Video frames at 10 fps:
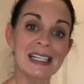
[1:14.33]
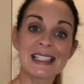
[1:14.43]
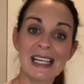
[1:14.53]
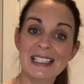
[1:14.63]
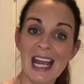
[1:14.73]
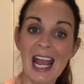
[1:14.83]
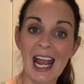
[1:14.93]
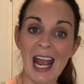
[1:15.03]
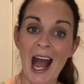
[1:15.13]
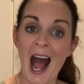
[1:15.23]

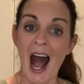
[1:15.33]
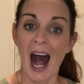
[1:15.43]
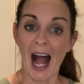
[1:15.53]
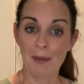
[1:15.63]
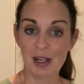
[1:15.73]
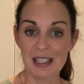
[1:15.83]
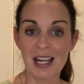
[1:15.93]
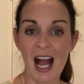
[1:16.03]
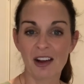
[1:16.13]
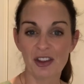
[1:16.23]
Today, I'm gonna
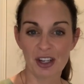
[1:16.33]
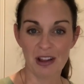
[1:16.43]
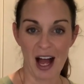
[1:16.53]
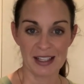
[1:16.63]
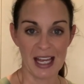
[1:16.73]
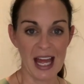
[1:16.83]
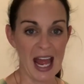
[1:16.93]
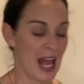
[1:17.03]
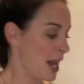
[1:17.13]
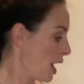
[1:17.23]
tackle the closet,
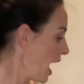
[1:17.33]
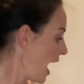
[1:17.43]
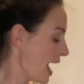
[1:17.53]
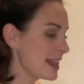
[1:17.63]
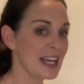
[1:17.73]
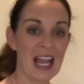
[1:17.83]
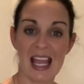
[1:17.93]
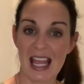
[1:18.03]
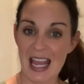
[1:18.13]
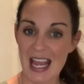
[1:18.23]
and I think
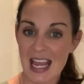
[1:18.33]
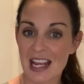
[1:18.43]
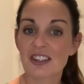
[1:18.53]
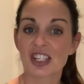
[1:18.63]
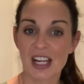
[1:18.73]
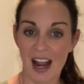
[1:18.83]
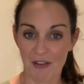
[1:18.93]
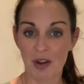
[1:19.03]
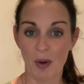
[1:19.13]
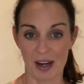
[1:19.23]
each and
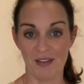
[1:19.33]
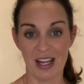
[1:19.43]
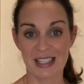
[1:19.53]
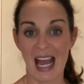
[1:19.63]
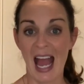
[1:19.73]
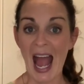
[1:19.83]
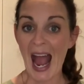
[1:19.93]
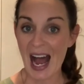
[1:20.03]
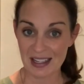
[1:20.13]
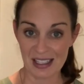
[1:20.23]
every one of us
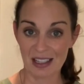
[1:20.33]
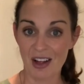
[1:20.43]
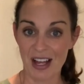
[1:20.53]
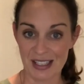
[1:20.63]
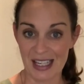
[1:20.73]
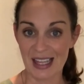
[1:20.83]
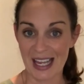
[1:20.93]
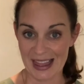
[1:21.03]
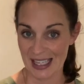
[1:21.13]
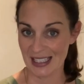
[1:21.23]
has a closet
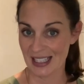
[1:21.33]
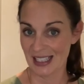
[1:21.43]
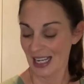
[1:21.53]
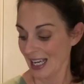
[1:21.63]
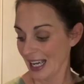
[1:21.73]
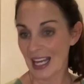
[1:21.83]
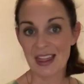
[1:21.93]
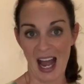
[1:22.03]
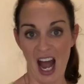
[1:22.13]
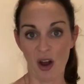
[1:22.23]
like this in the
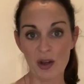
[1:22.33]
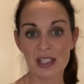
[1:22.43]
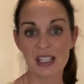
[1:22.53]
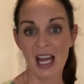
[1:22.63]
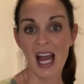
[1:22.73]
house.